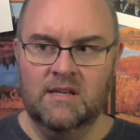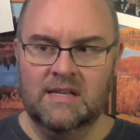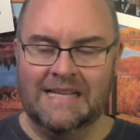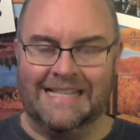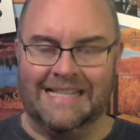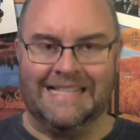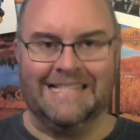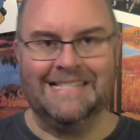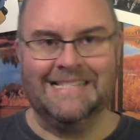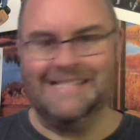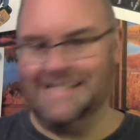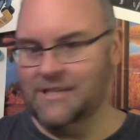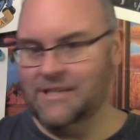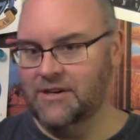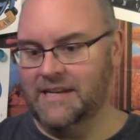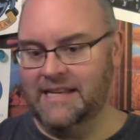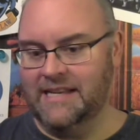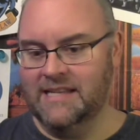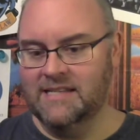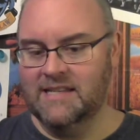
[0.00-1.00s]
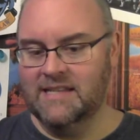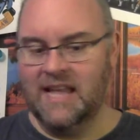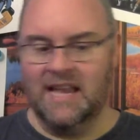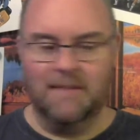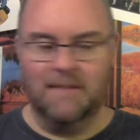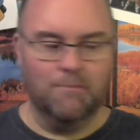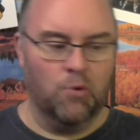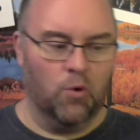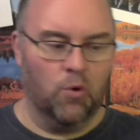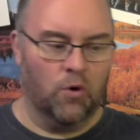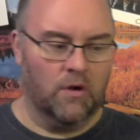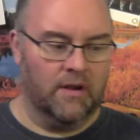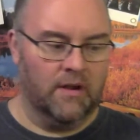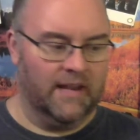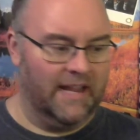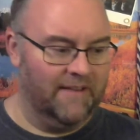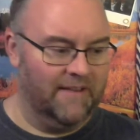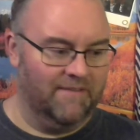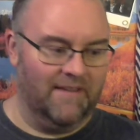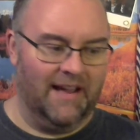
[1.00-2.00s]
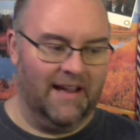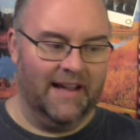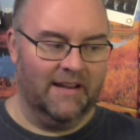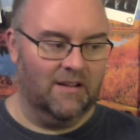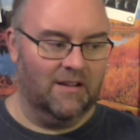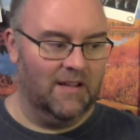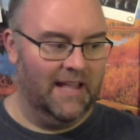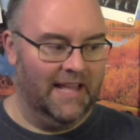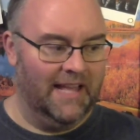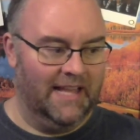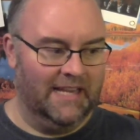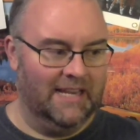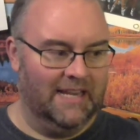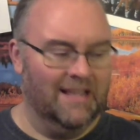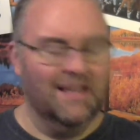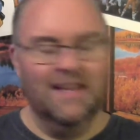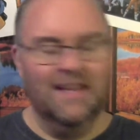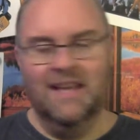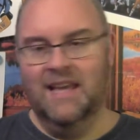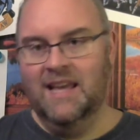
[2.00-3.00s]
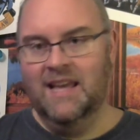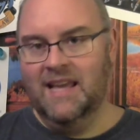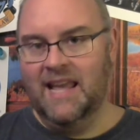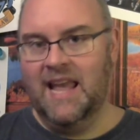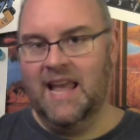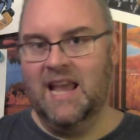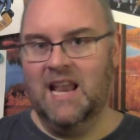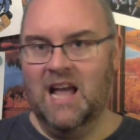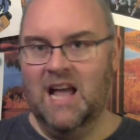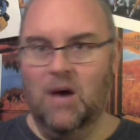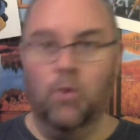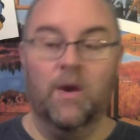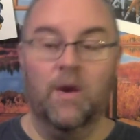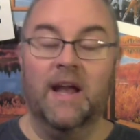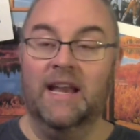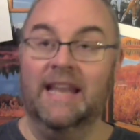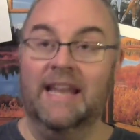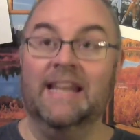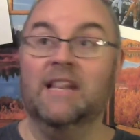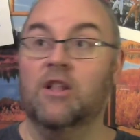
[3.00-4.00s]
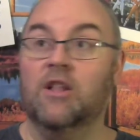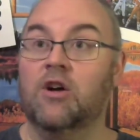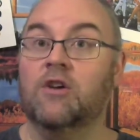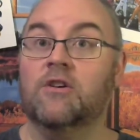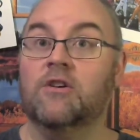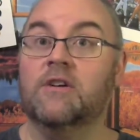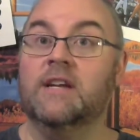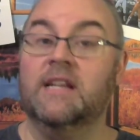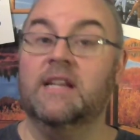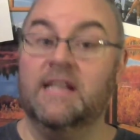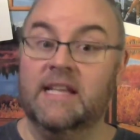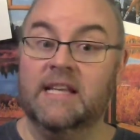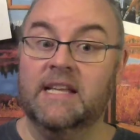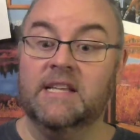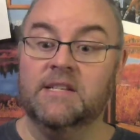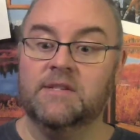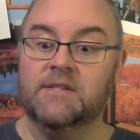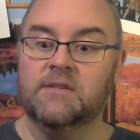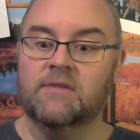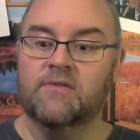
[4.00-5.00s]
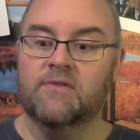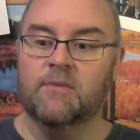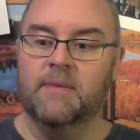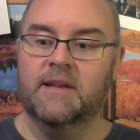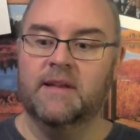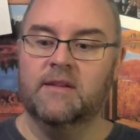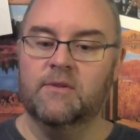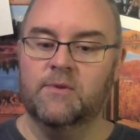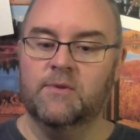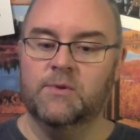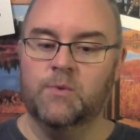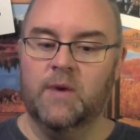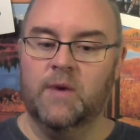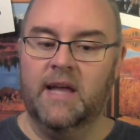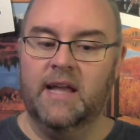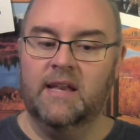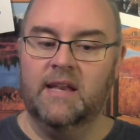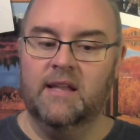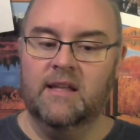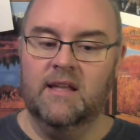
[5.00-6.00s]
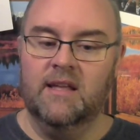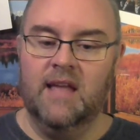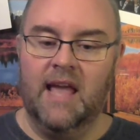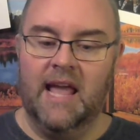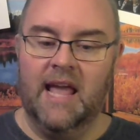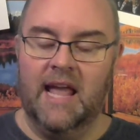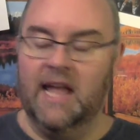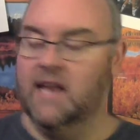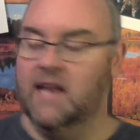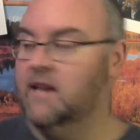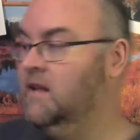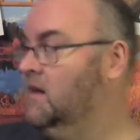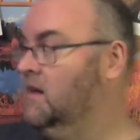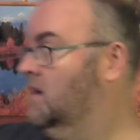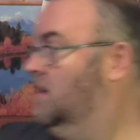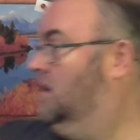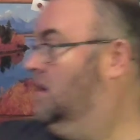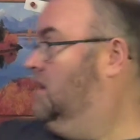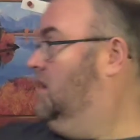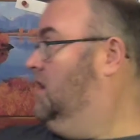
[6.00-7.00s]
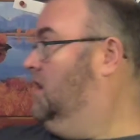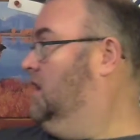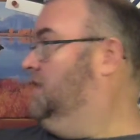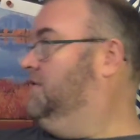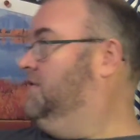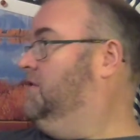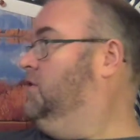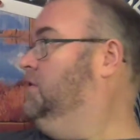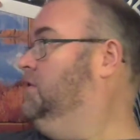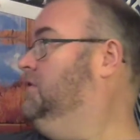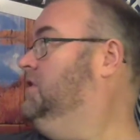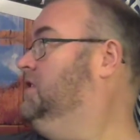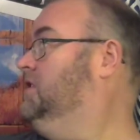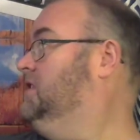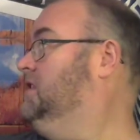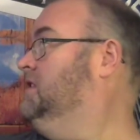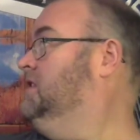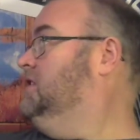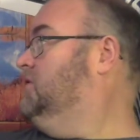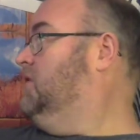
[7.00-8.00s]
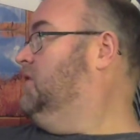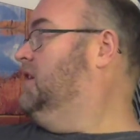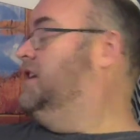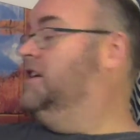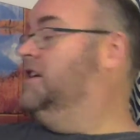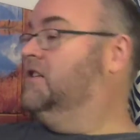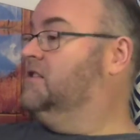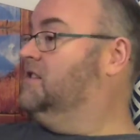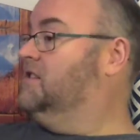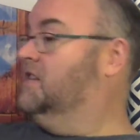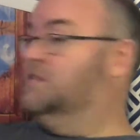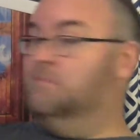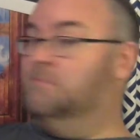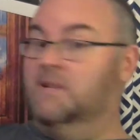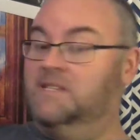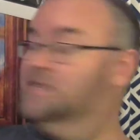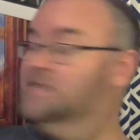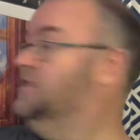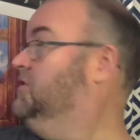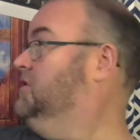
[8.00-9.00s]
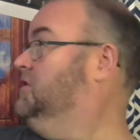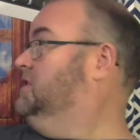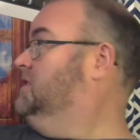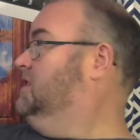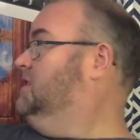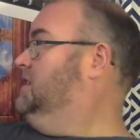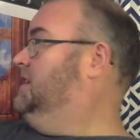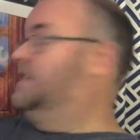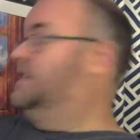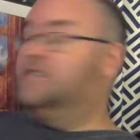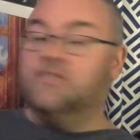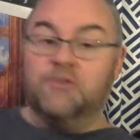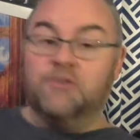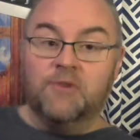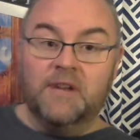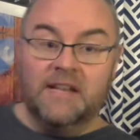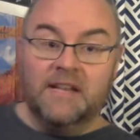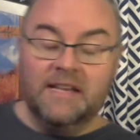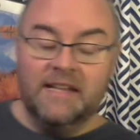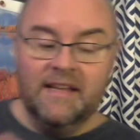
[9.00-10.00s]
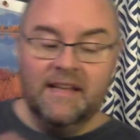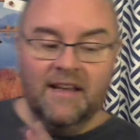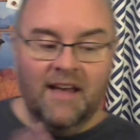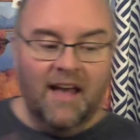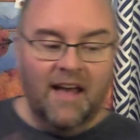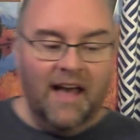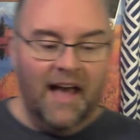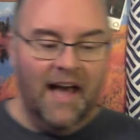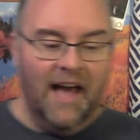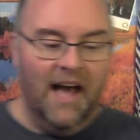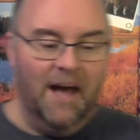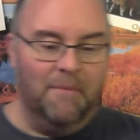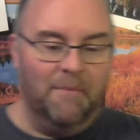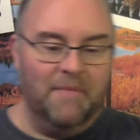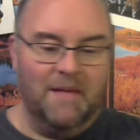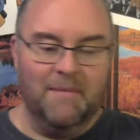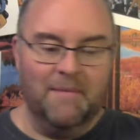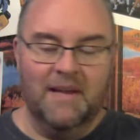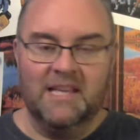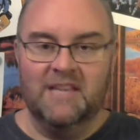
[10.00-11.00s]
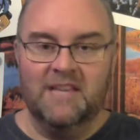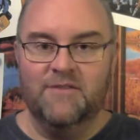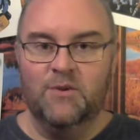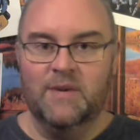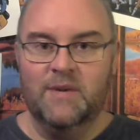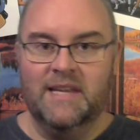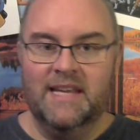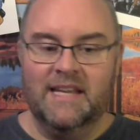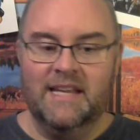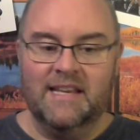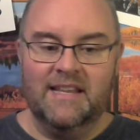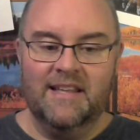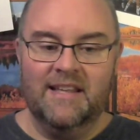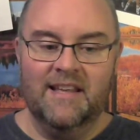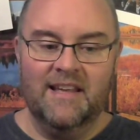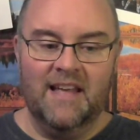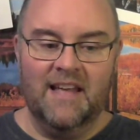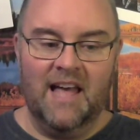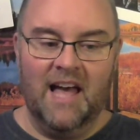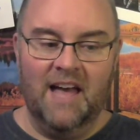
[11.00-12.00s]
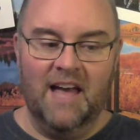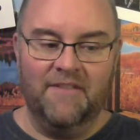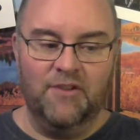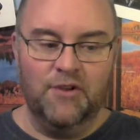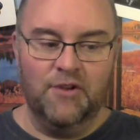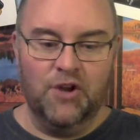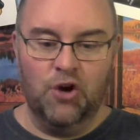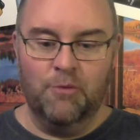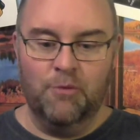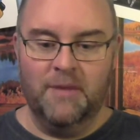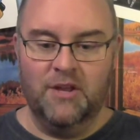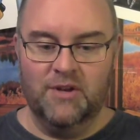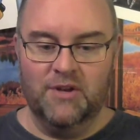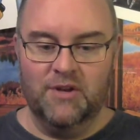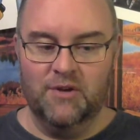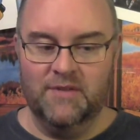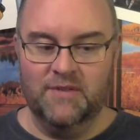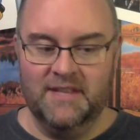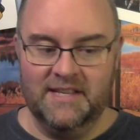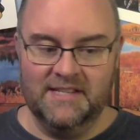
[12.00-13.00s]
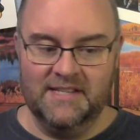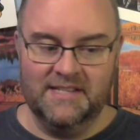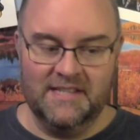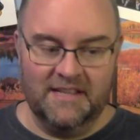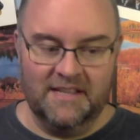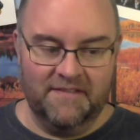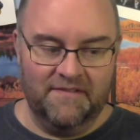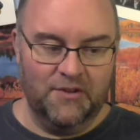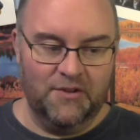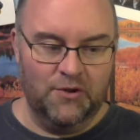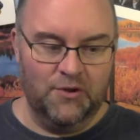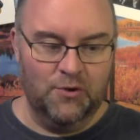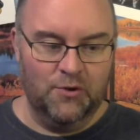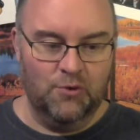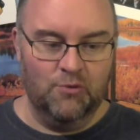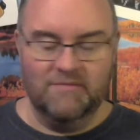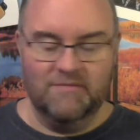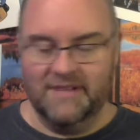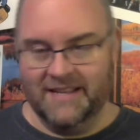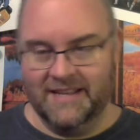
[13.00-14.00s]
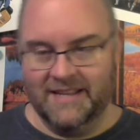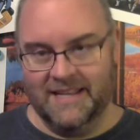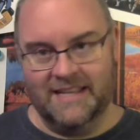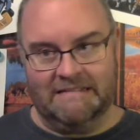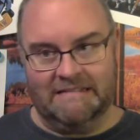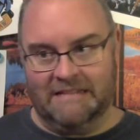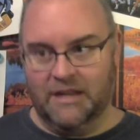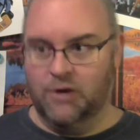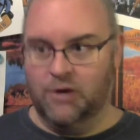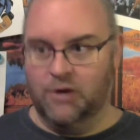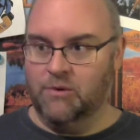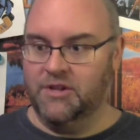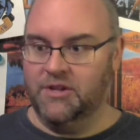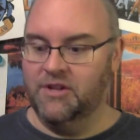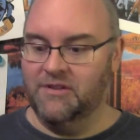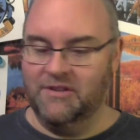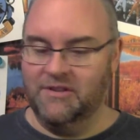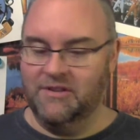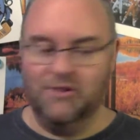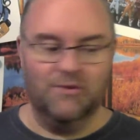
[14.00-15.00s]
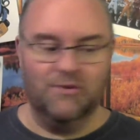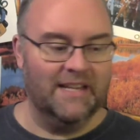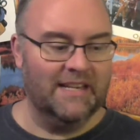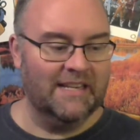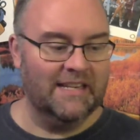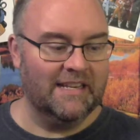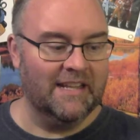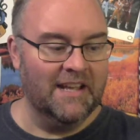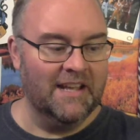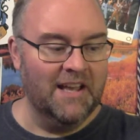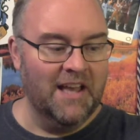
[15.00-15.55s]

and serious and important and vital and cannot wait any longer it is for me to lose weight. And if you've seen this right here, it says, "But seriously, get screened." That might give you a hint. If you know me, you know this. If you, again, don't, you didn't.